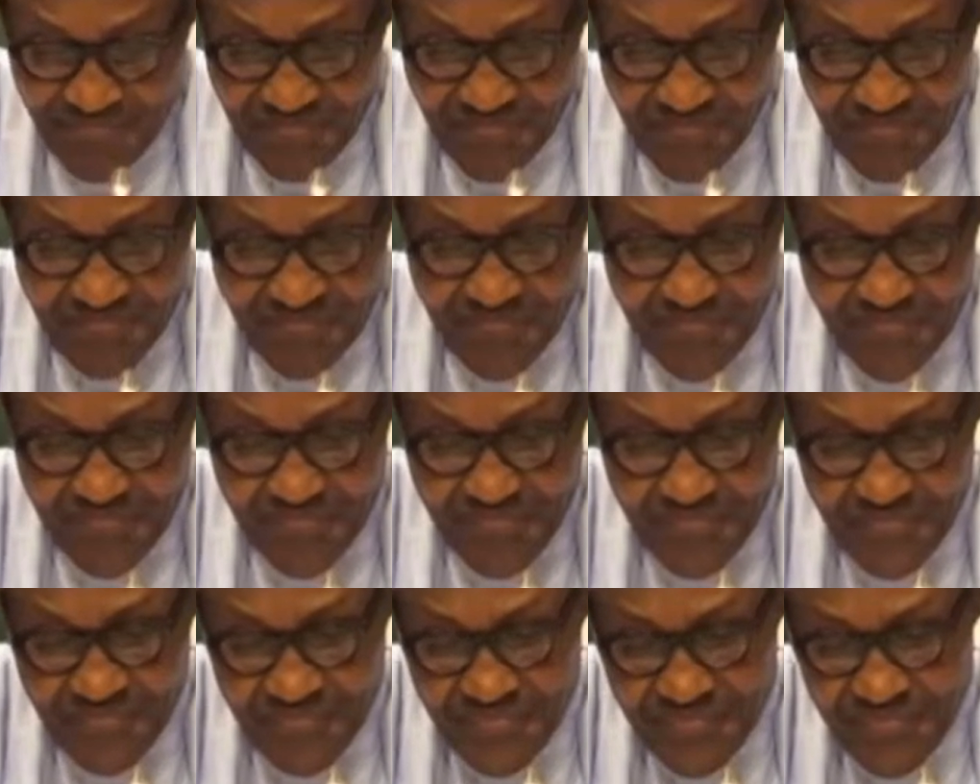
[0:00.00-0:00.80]

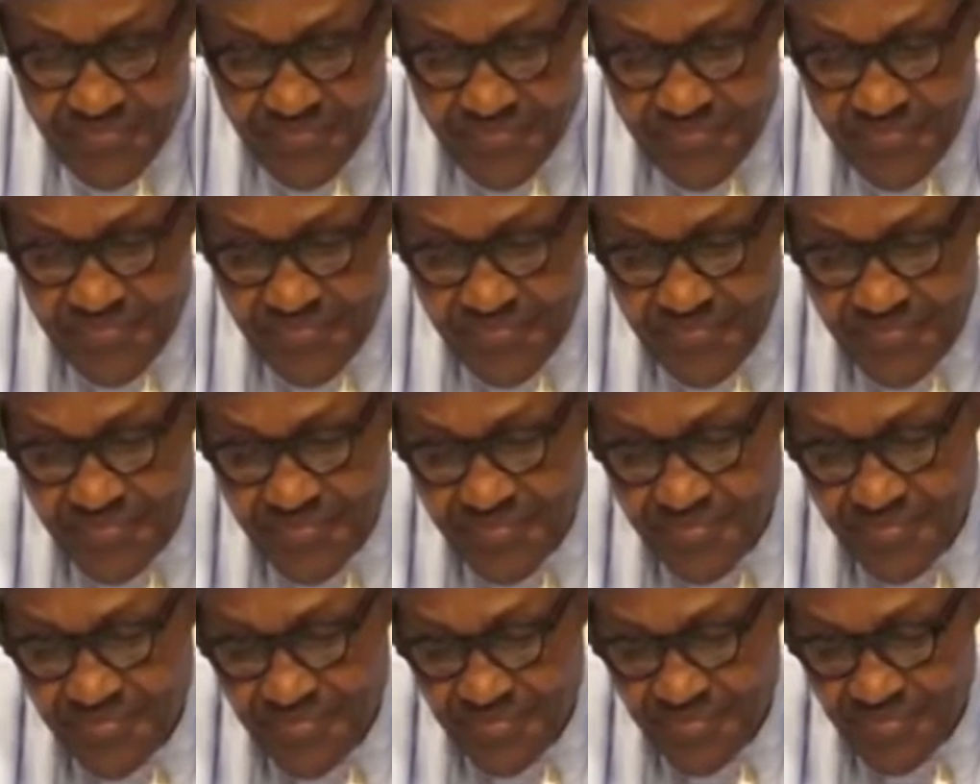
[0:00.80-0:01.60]

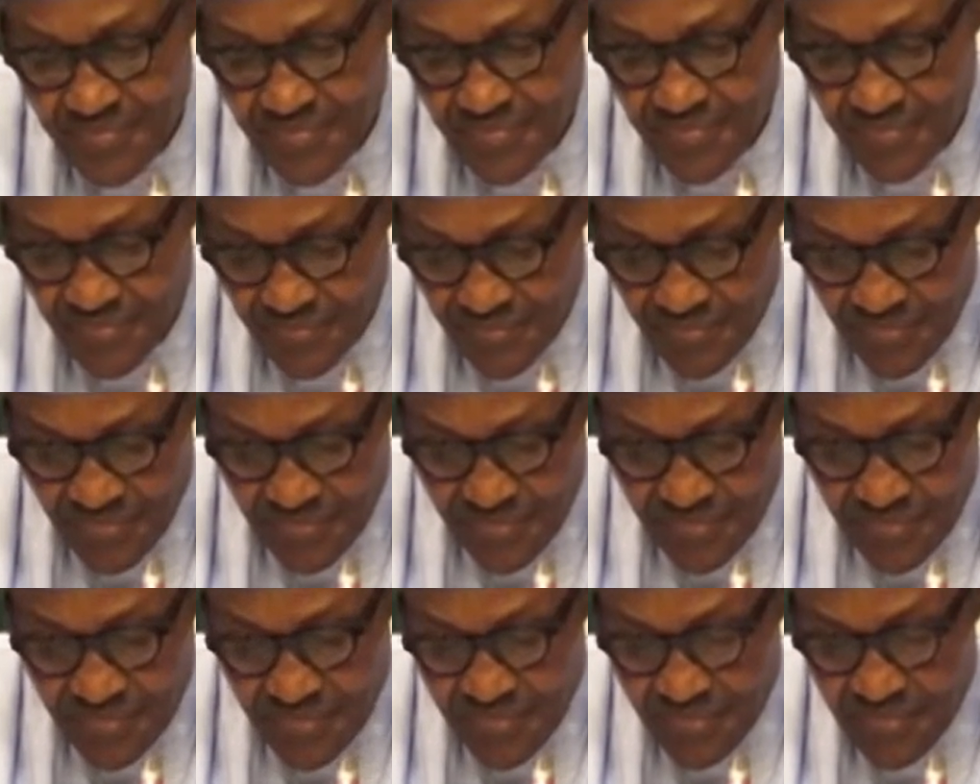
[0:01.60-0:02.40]

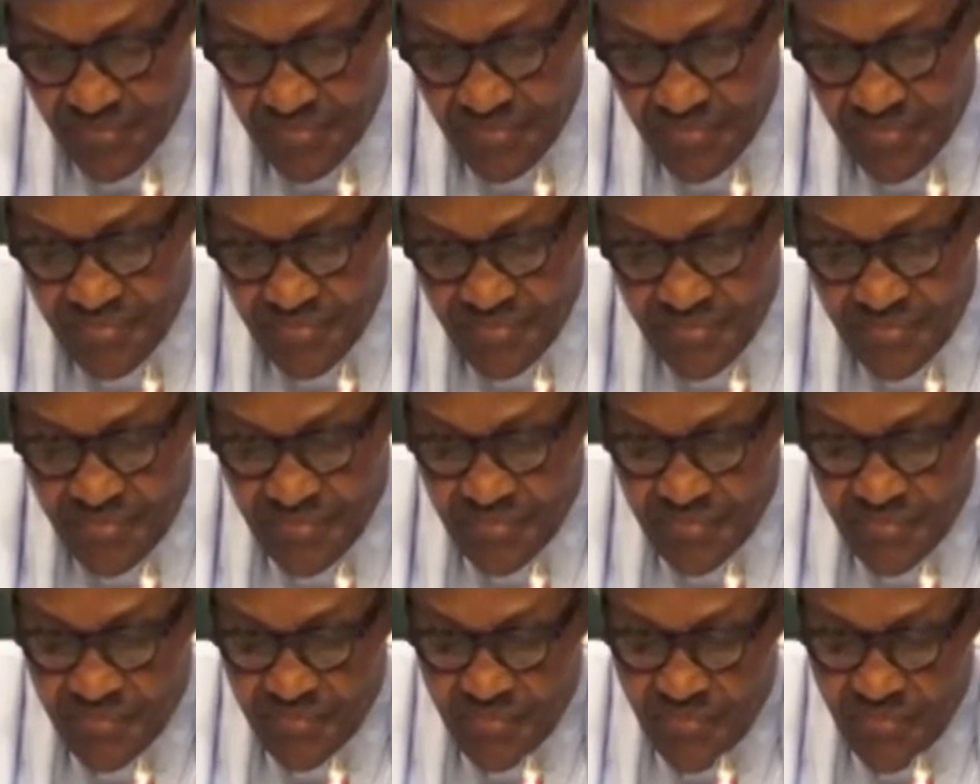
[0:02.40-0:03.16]
(silence)